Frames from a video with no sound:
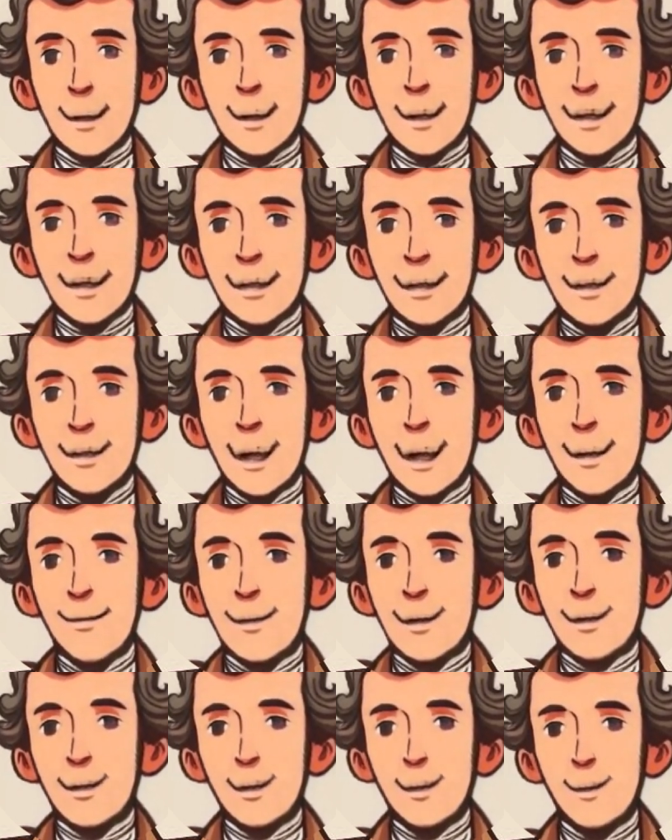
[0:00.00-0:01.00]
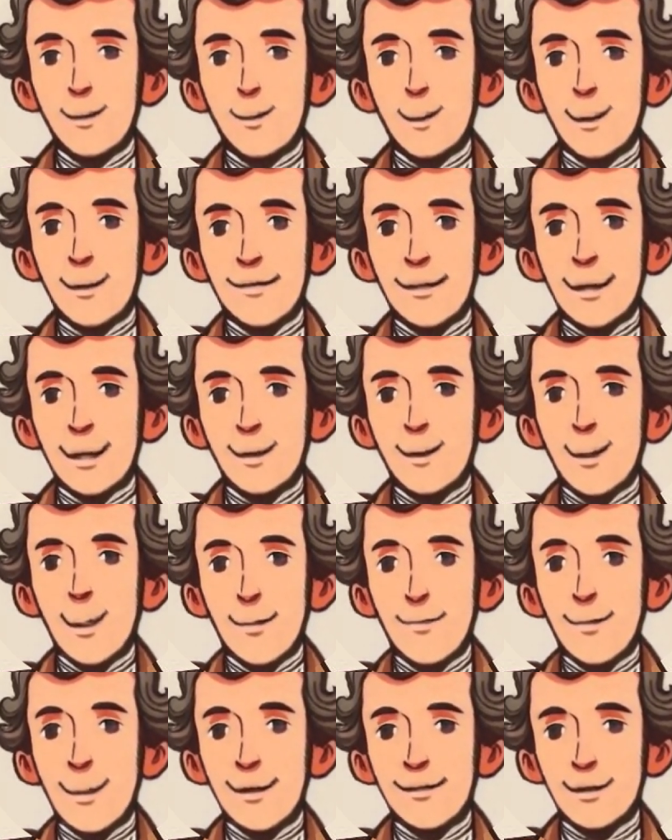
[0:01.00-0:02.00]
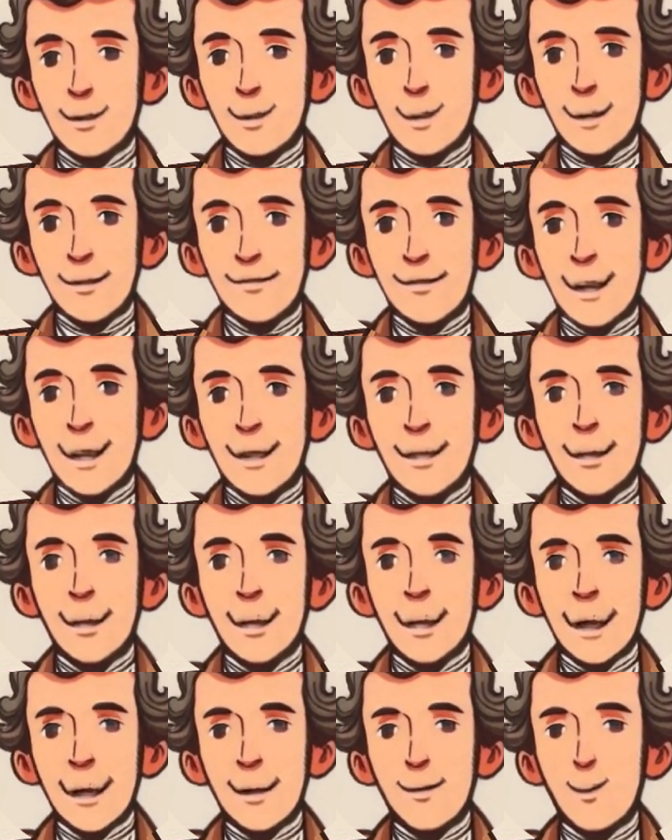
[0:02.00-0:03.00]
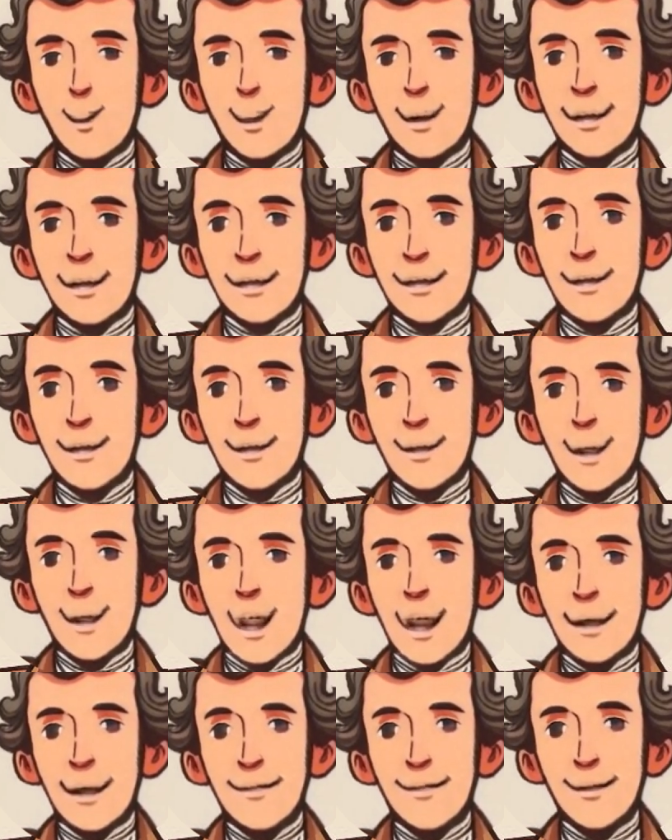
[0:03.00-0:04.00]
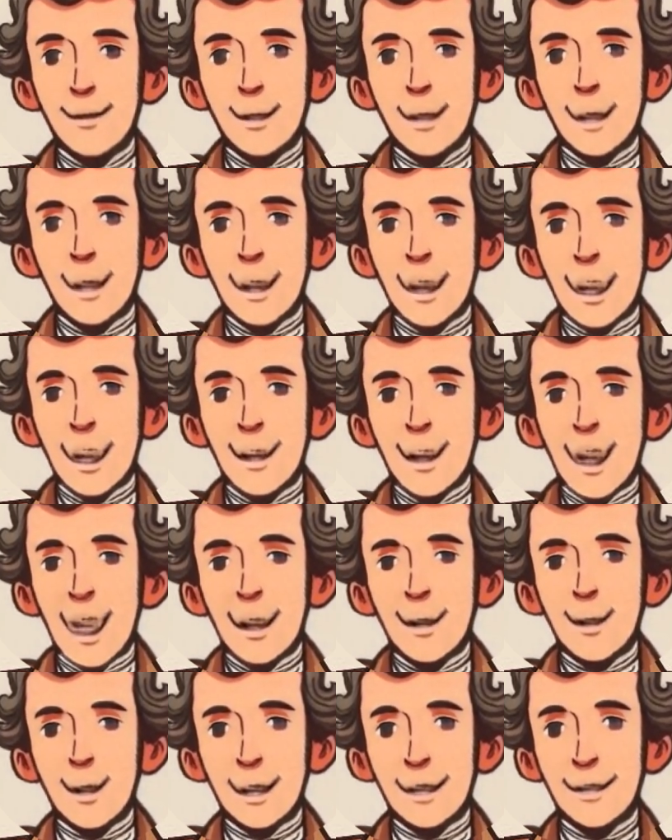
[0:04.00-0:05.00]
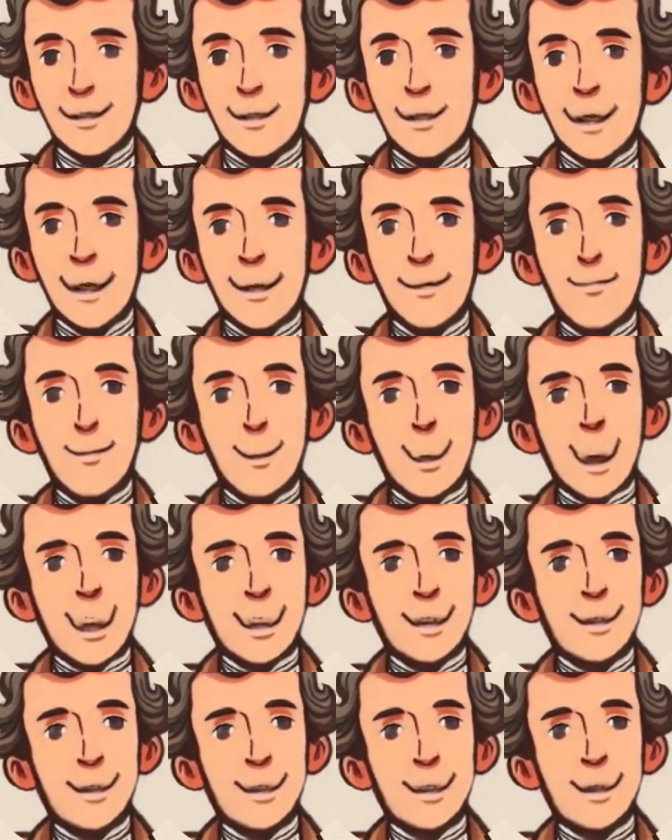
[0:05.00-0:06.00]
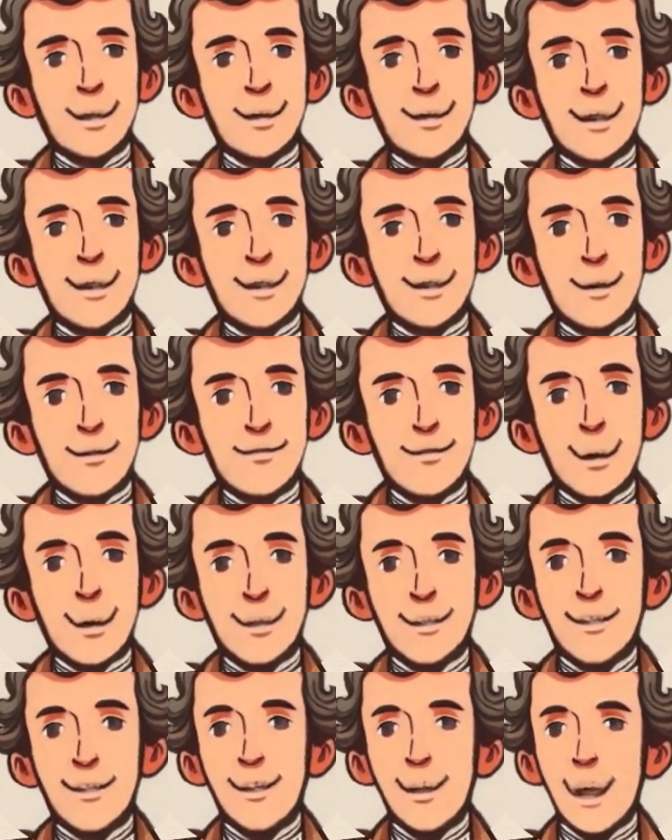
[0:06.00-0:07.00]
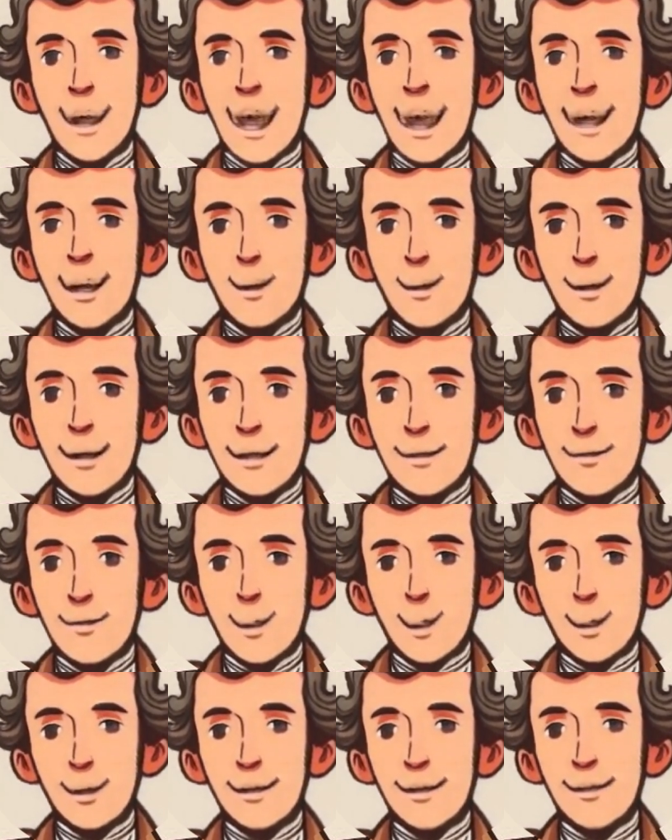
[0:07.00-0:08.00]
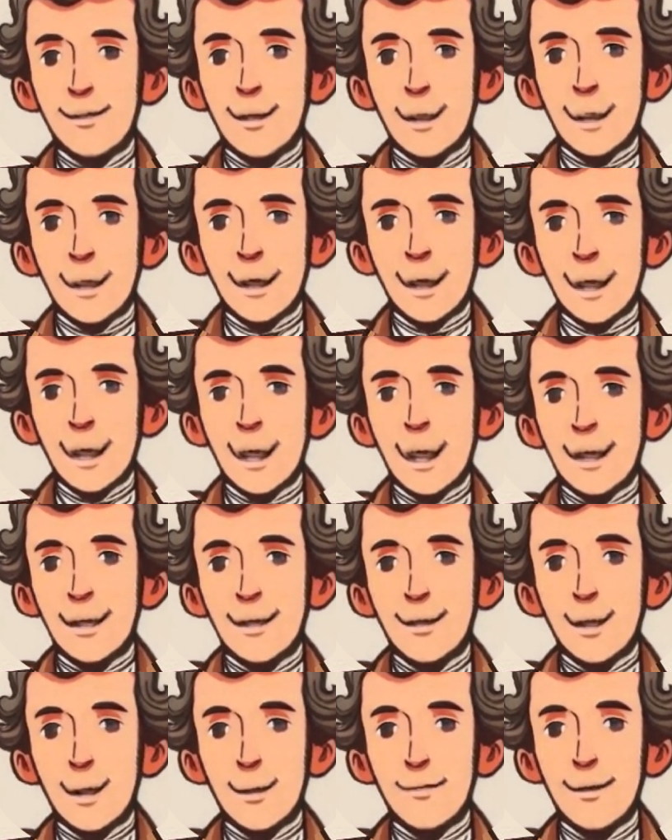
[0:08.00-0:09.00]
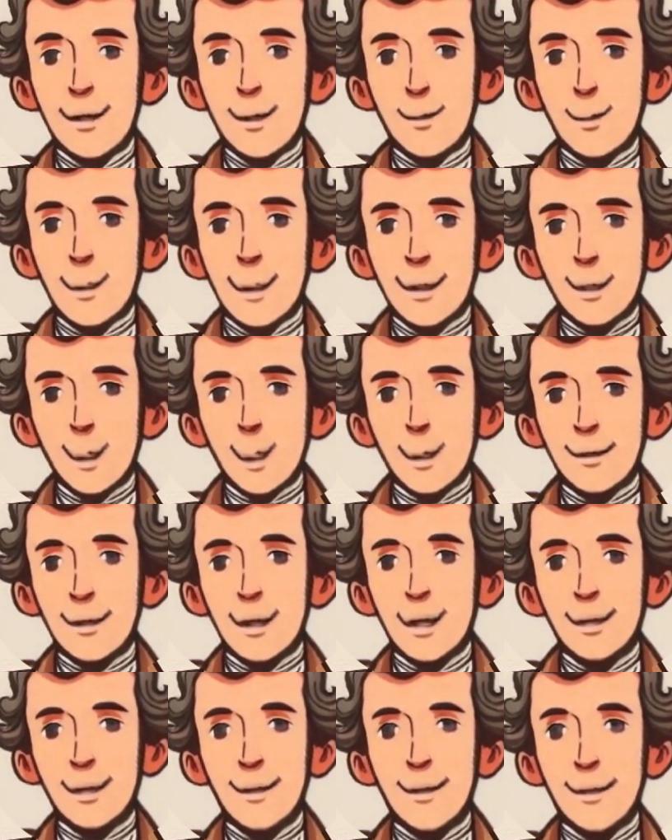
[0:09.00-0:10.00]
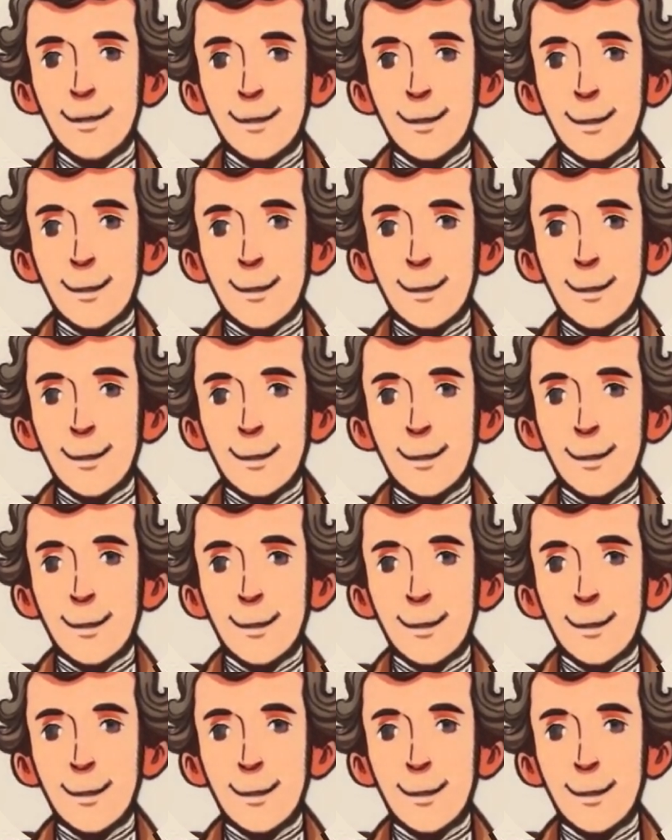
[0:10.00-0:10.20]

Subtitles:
Each episode will feature a pivotal event in Washington's life and analyze the impact these events had on his philosophy and subsequent conduct.